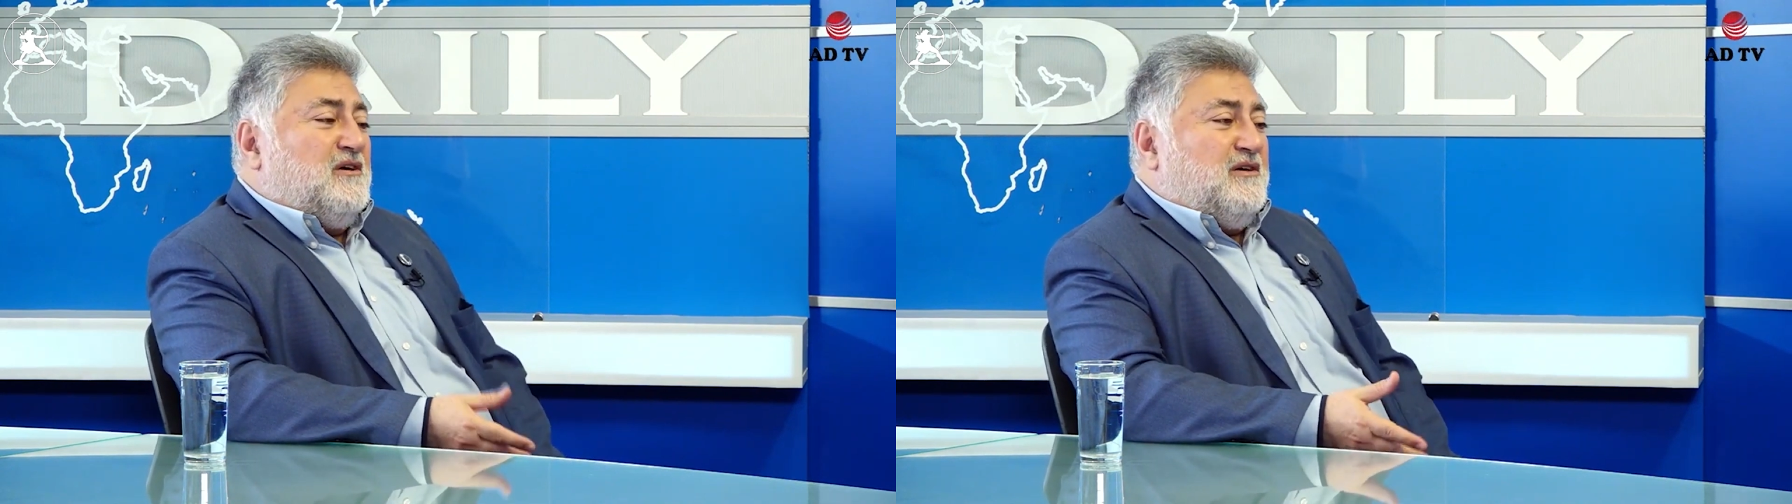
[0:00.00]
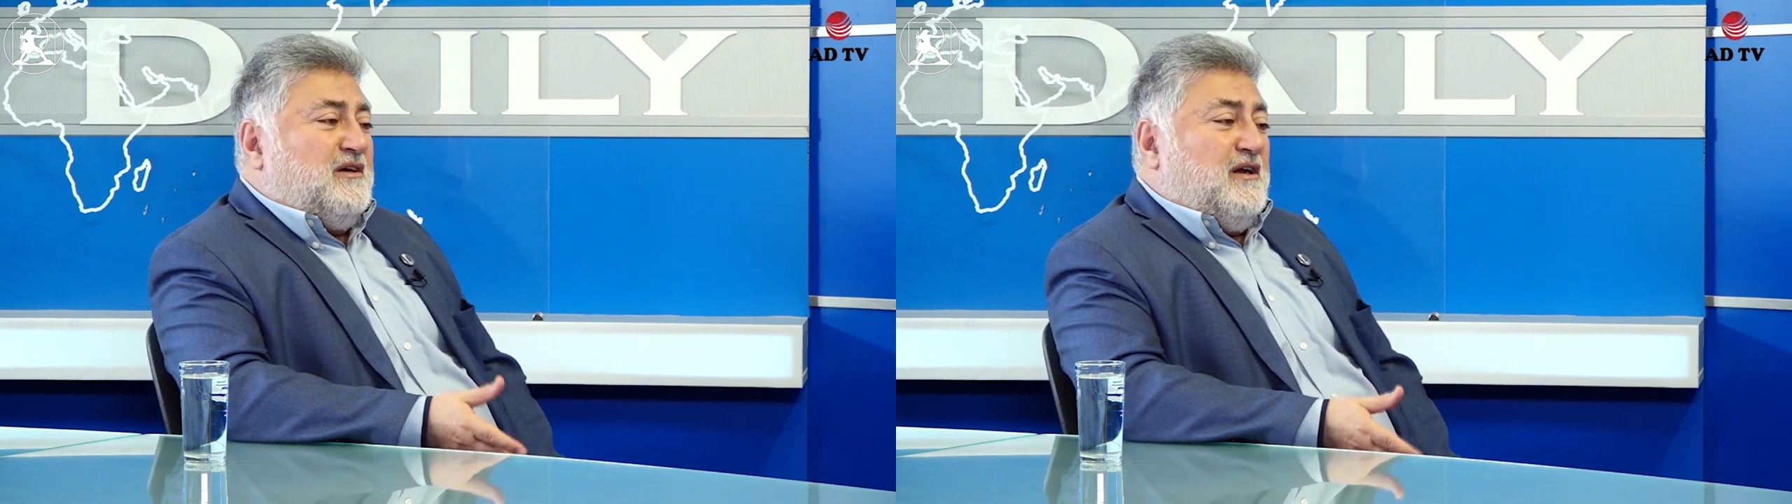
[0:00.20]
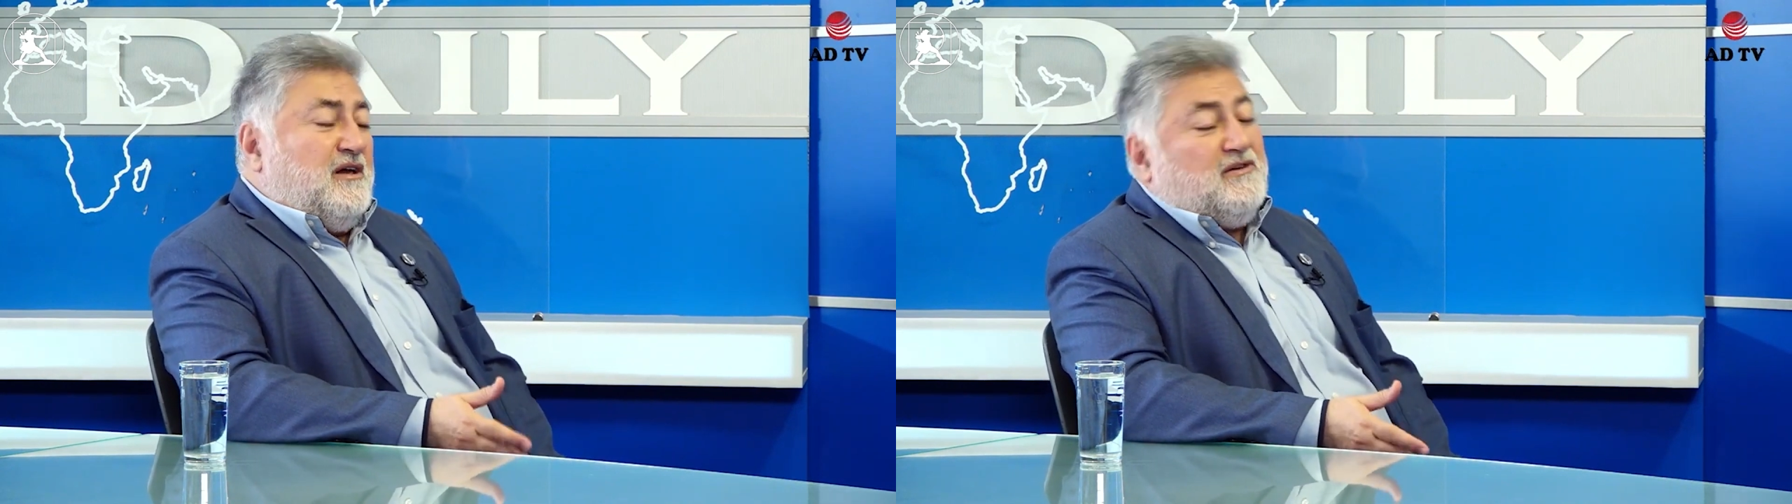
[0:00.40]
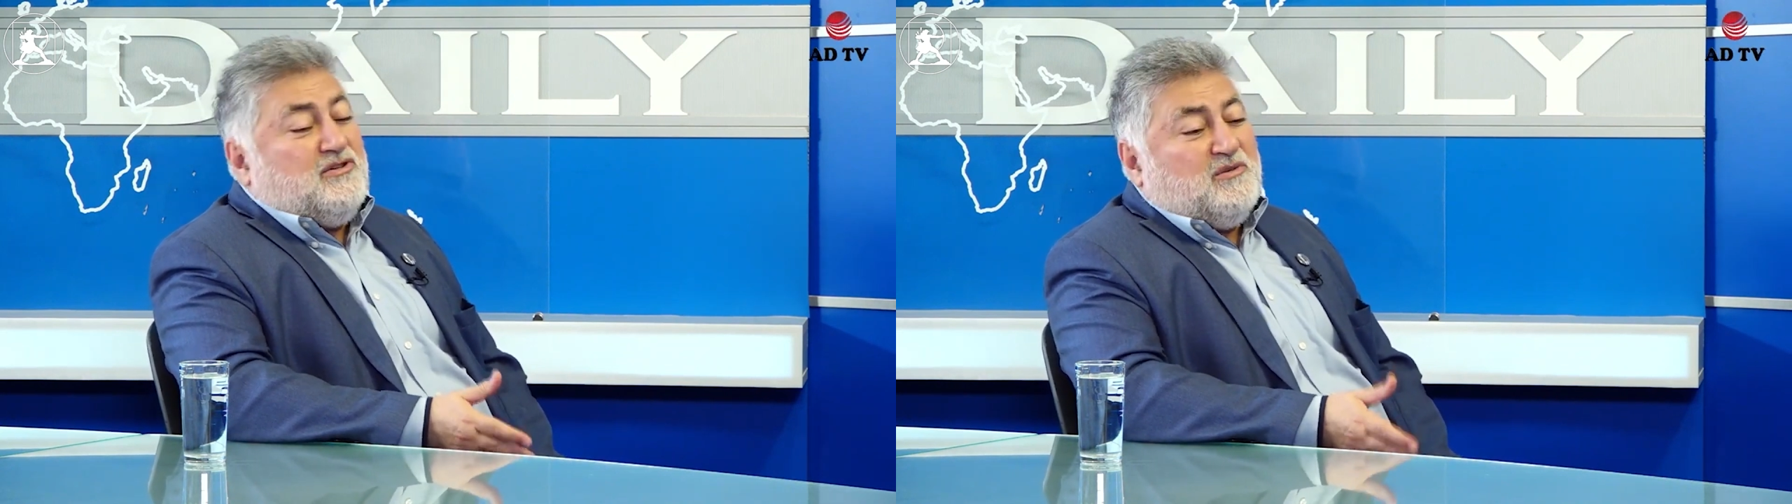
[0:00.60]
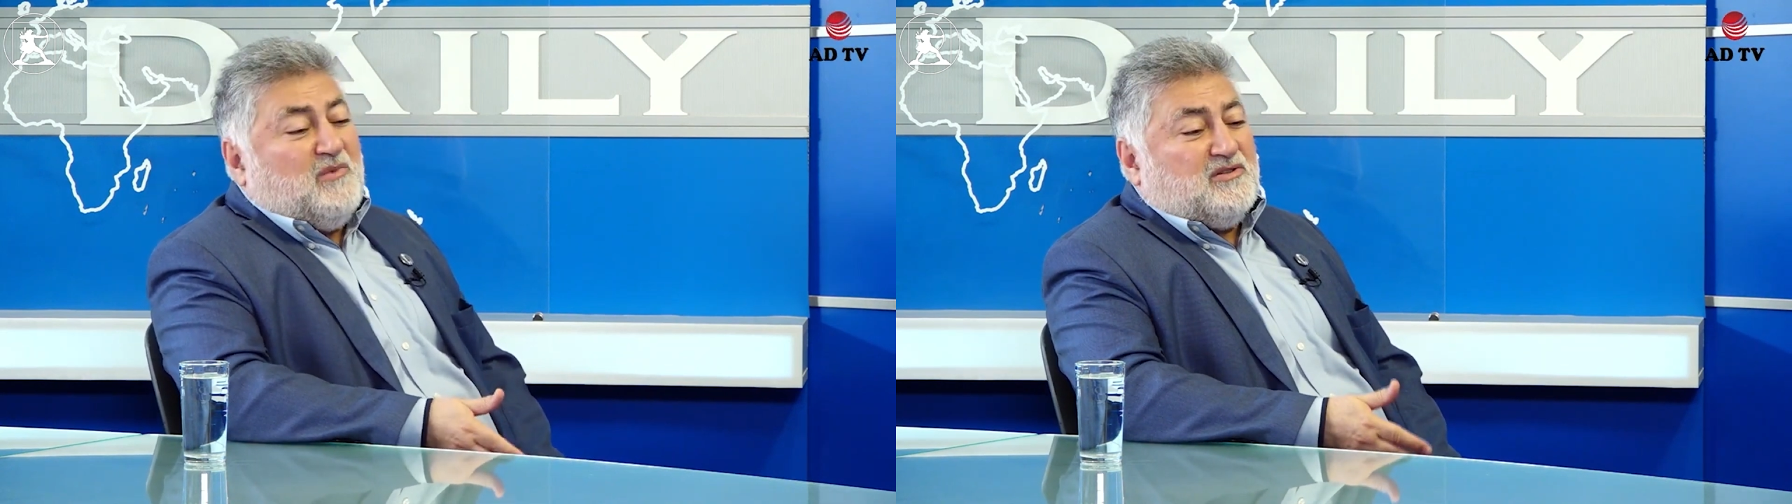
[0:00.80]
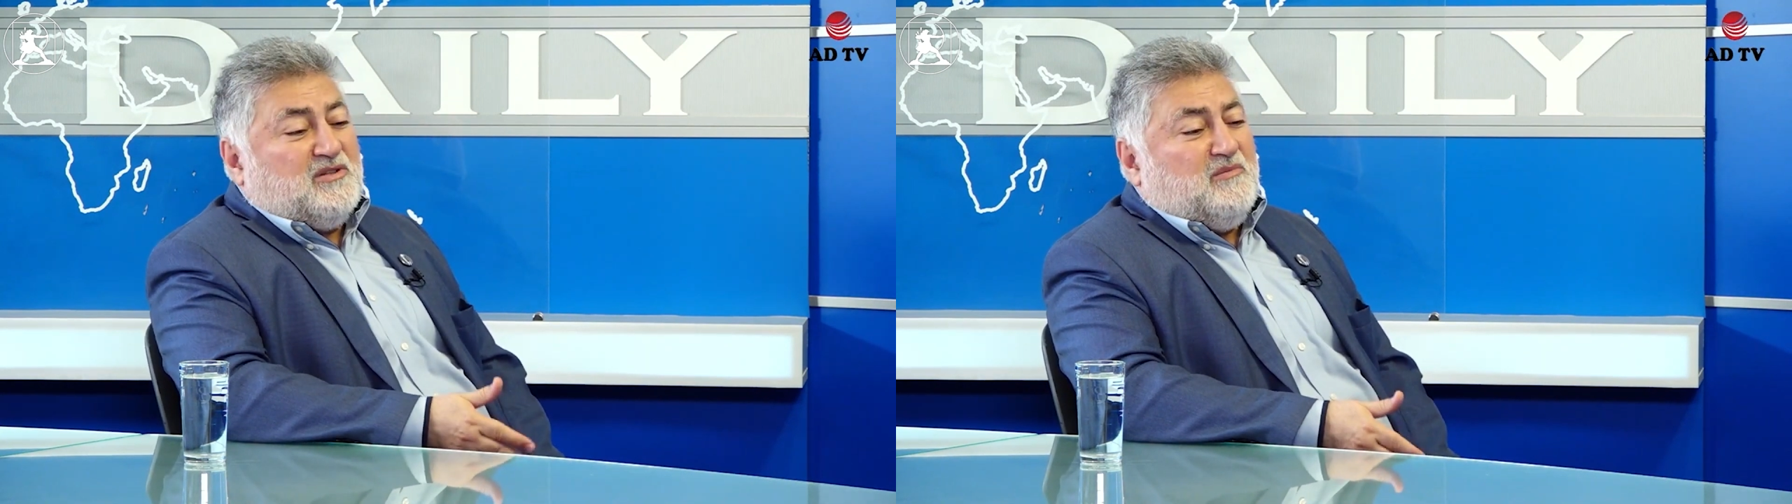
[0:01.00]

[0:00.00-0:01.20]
There have been